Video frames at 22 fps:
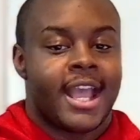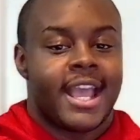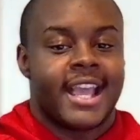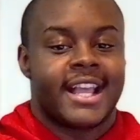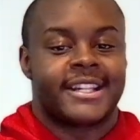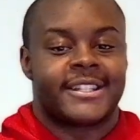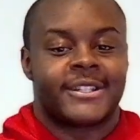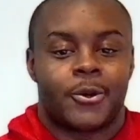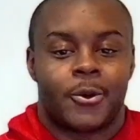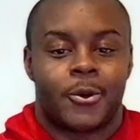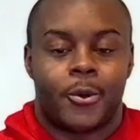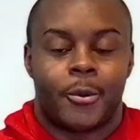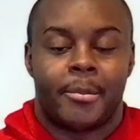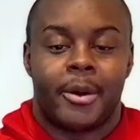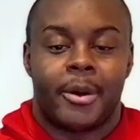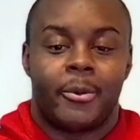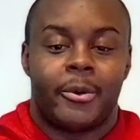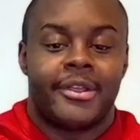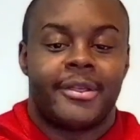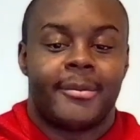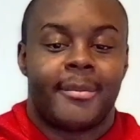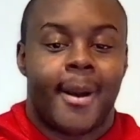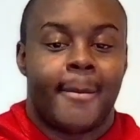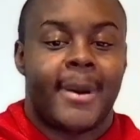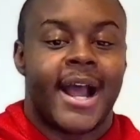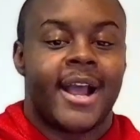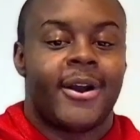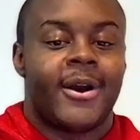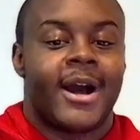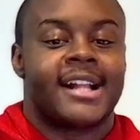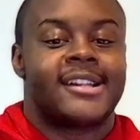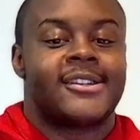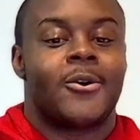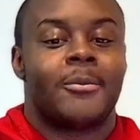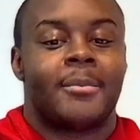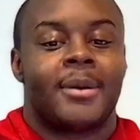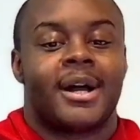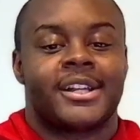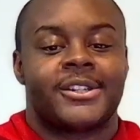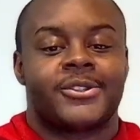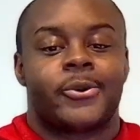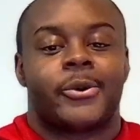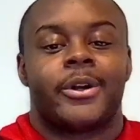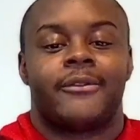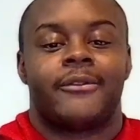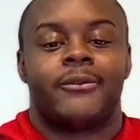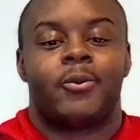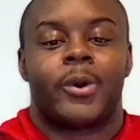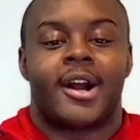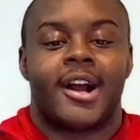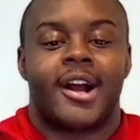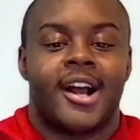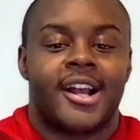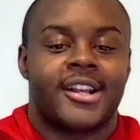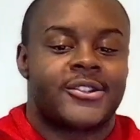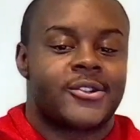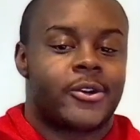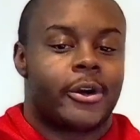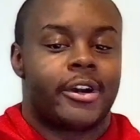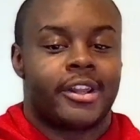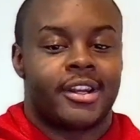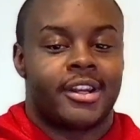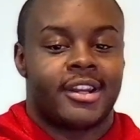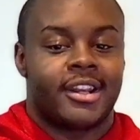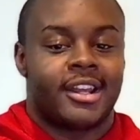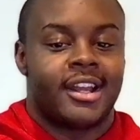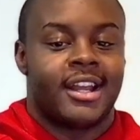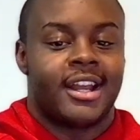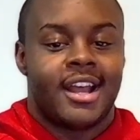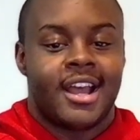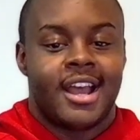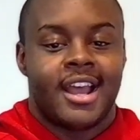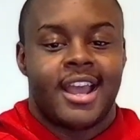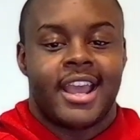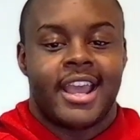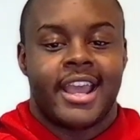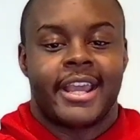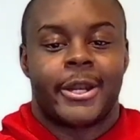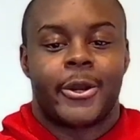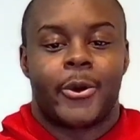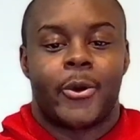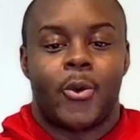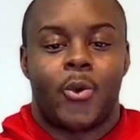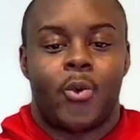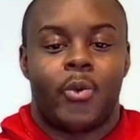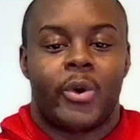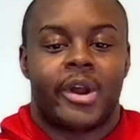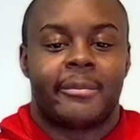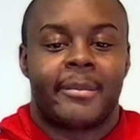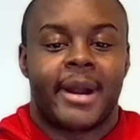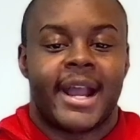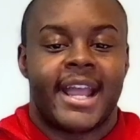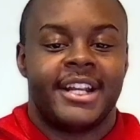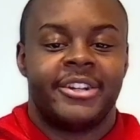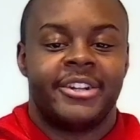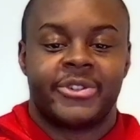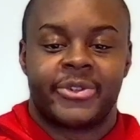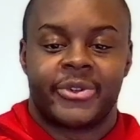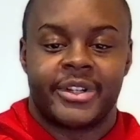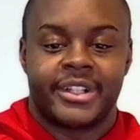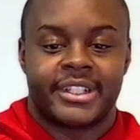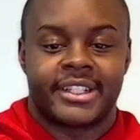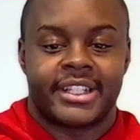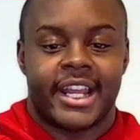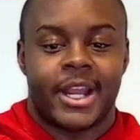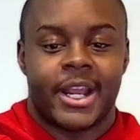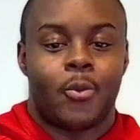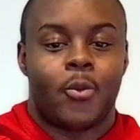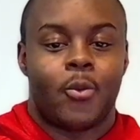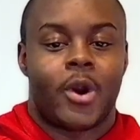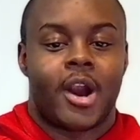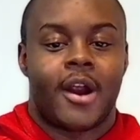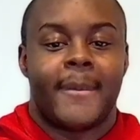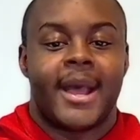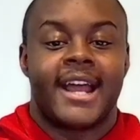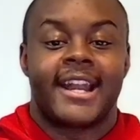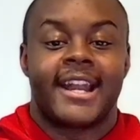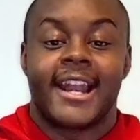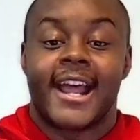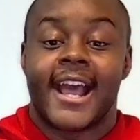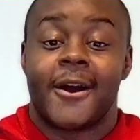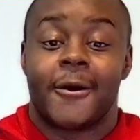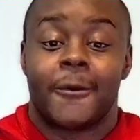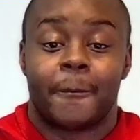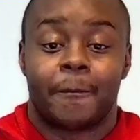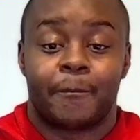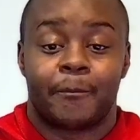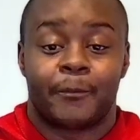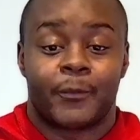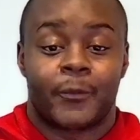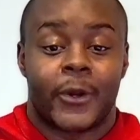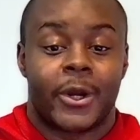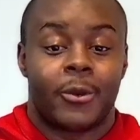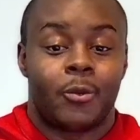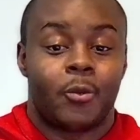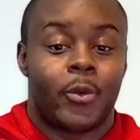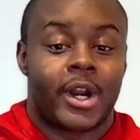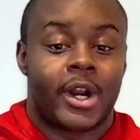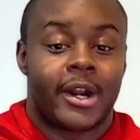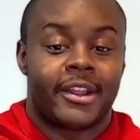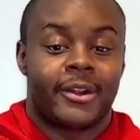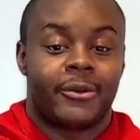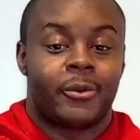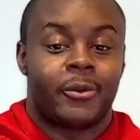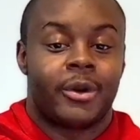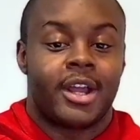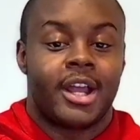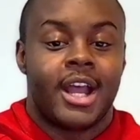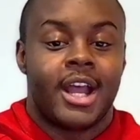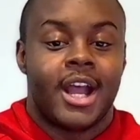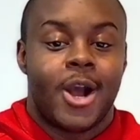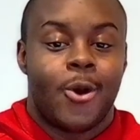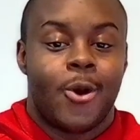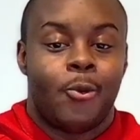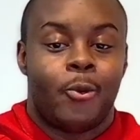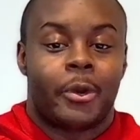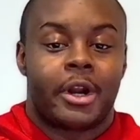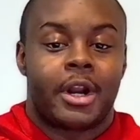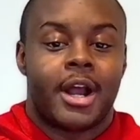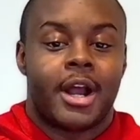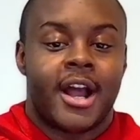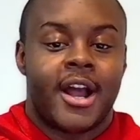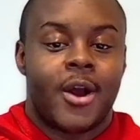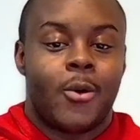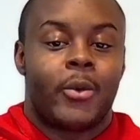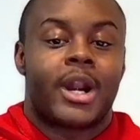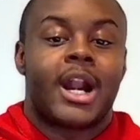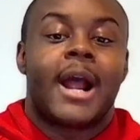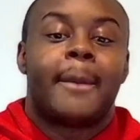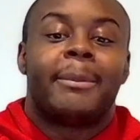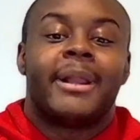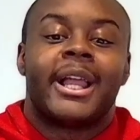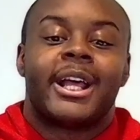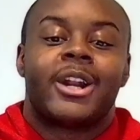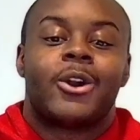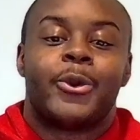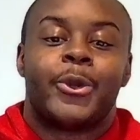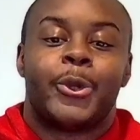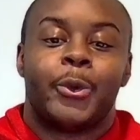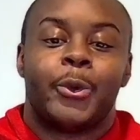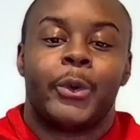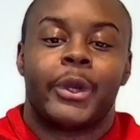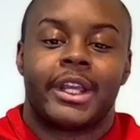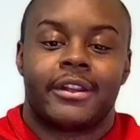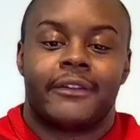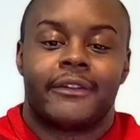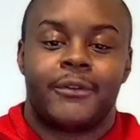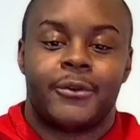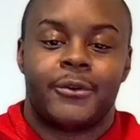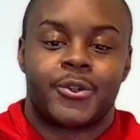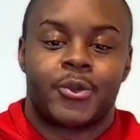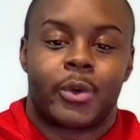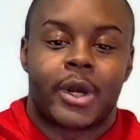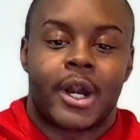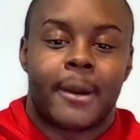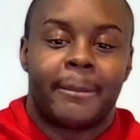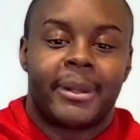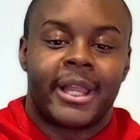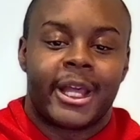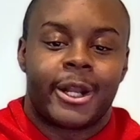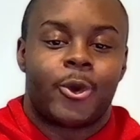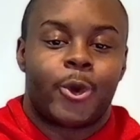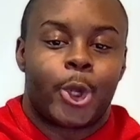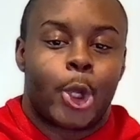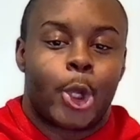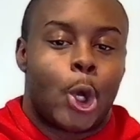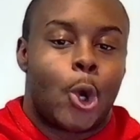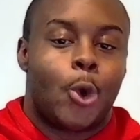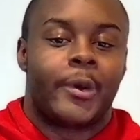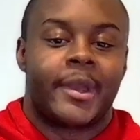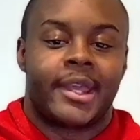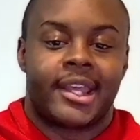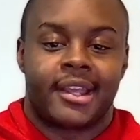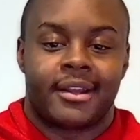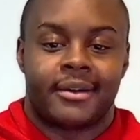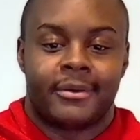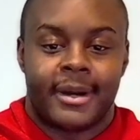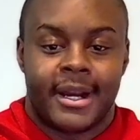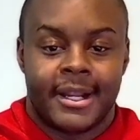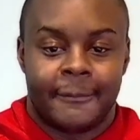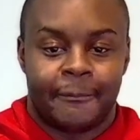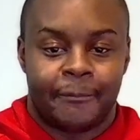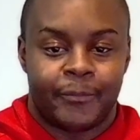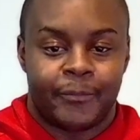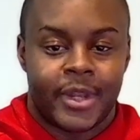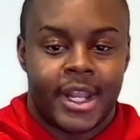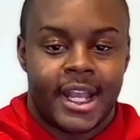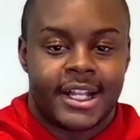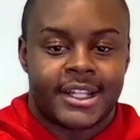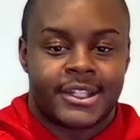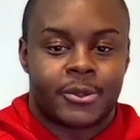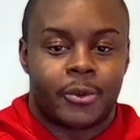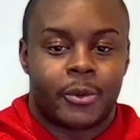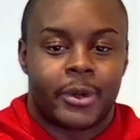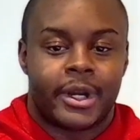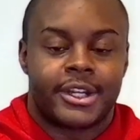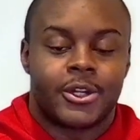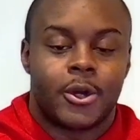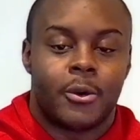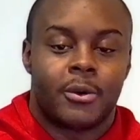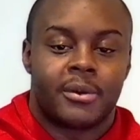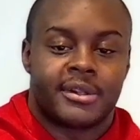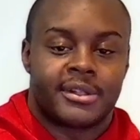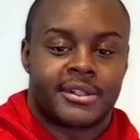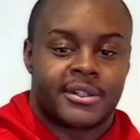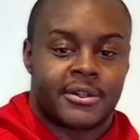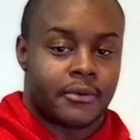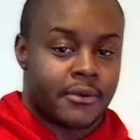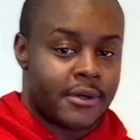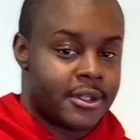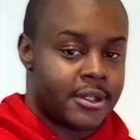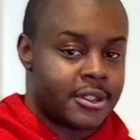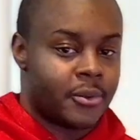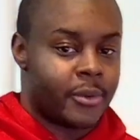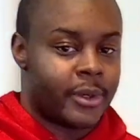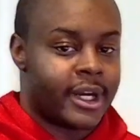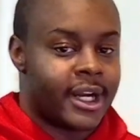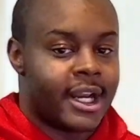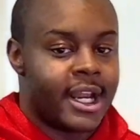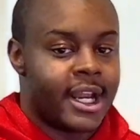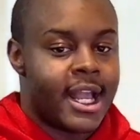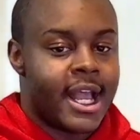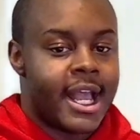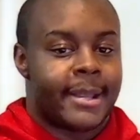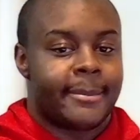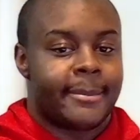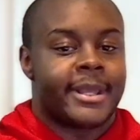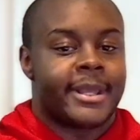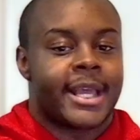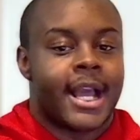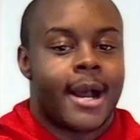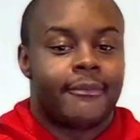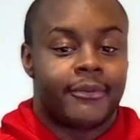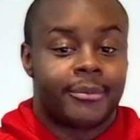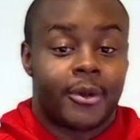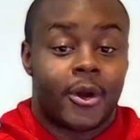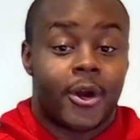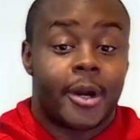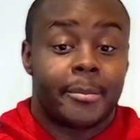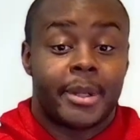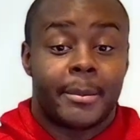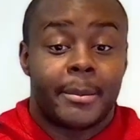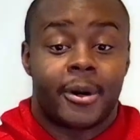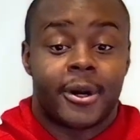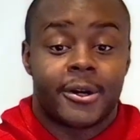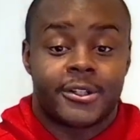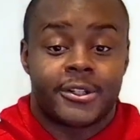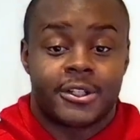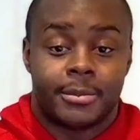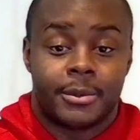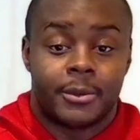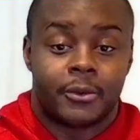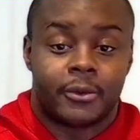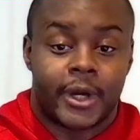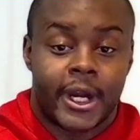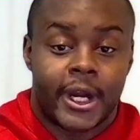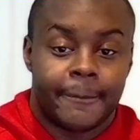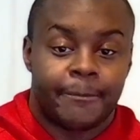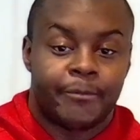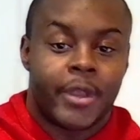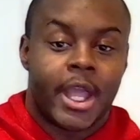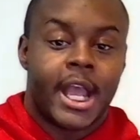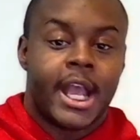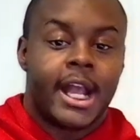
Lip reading: And so, but in my bio, I told my story of where I started, what are my interests and where I'm at now, right? What do I plan on doing in the future? Where do I plan on going, right? So where he told a story to where come from the heart, be personable, right?